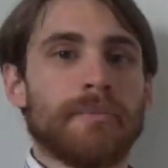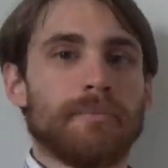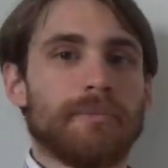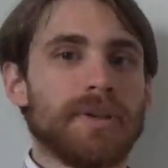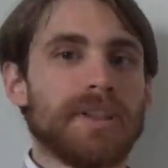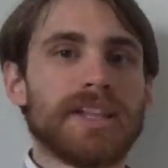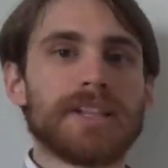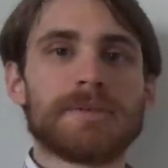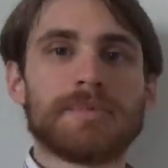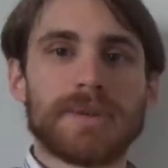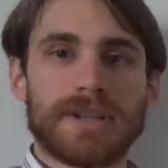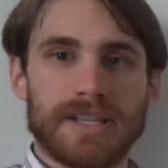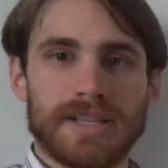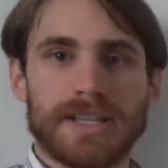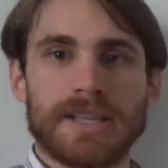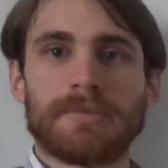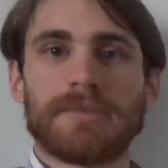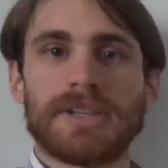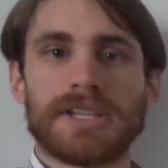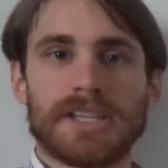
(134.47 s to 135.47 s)
But that's
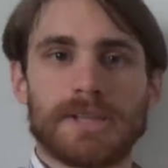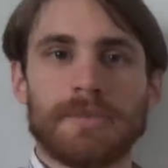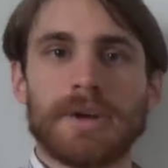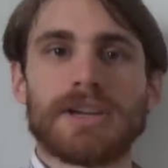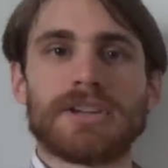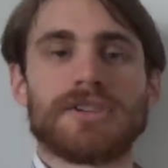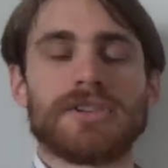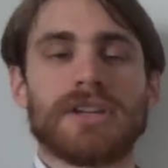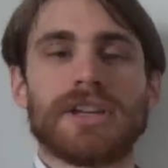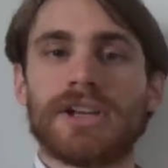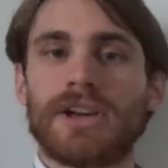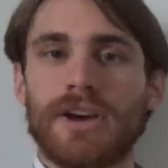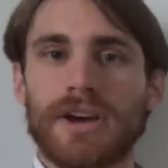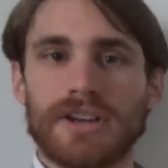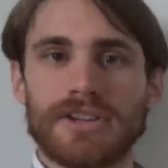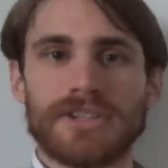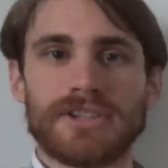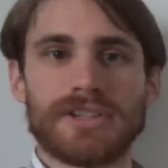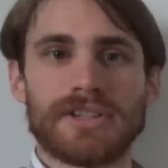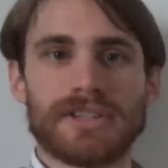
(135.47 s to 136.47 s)
because I'm an especially
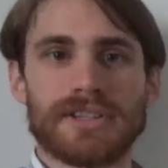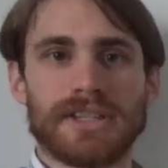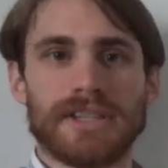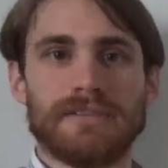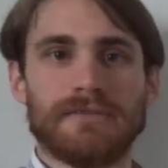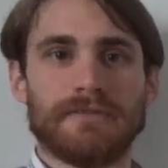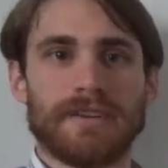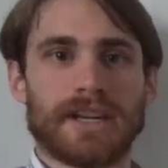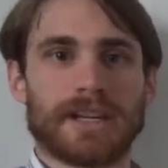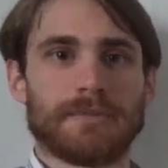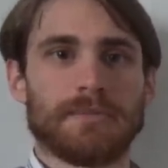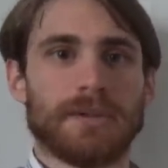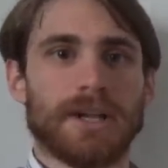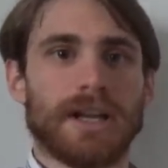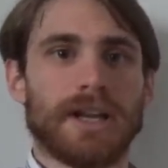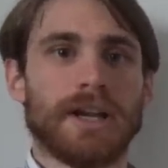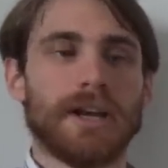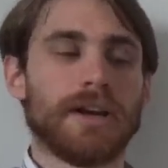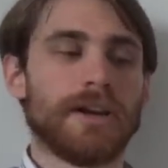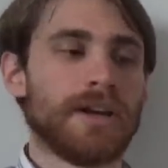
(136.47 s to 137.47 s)
cautious Infect
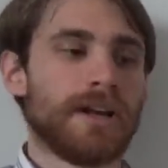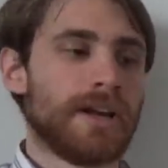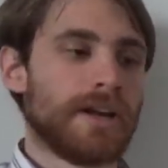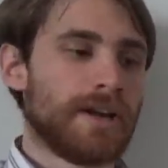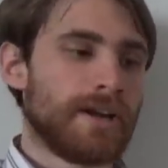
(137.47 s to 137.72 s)
player.